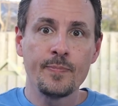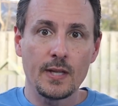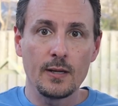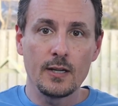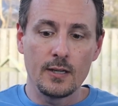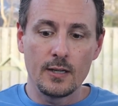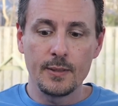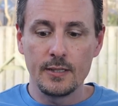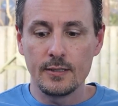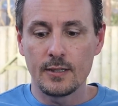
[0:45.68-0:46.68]
let, let
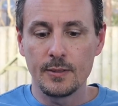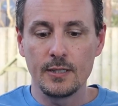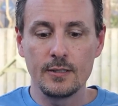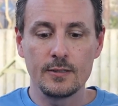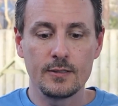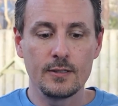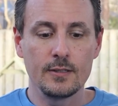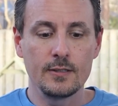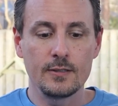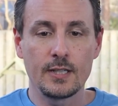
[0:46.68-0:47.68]
me let me
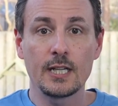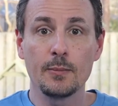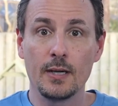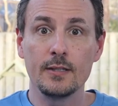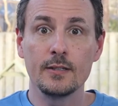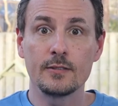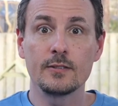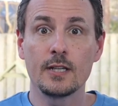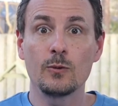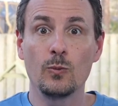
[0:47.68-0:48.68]
uh, think about this and
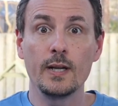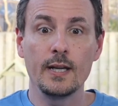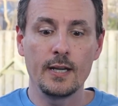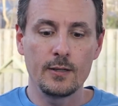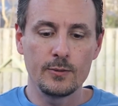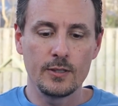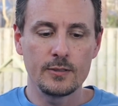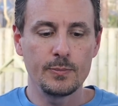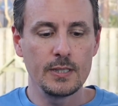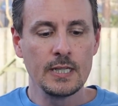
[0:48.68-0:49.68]
think way ahead on
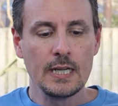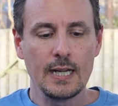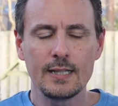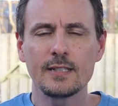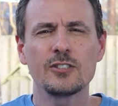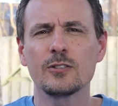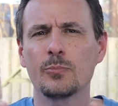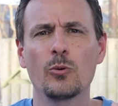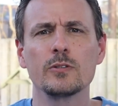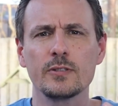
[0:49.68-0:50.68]
this. But I think it's just
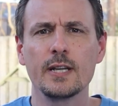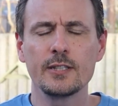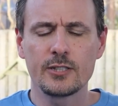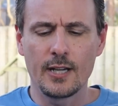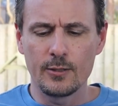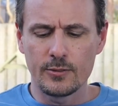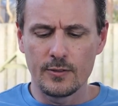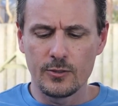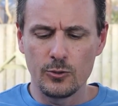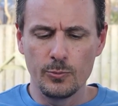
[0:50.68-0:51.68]
important to stay educated on
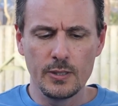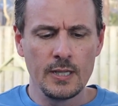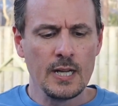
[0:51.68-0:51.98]
stuff too. But,